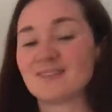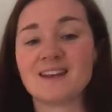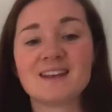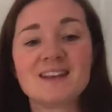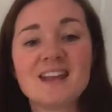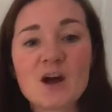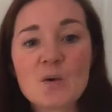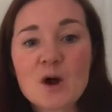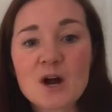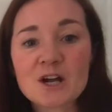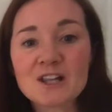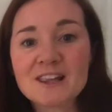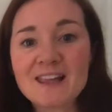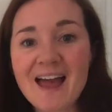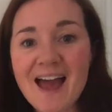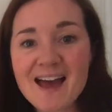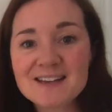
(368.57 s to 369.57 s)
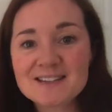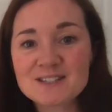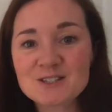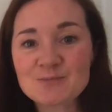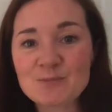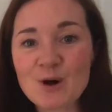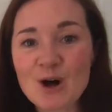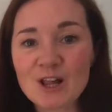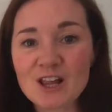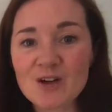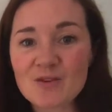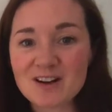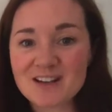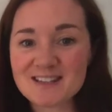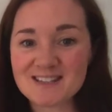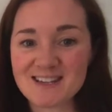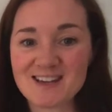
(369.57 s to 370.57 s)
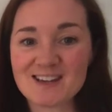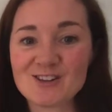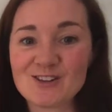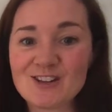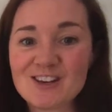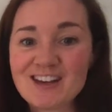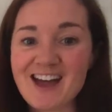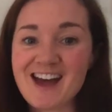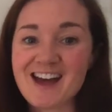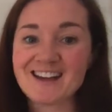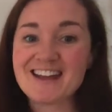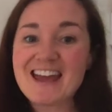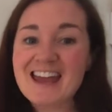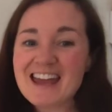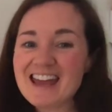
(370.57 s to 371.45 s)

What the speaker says: Now our last ball I want to take a look at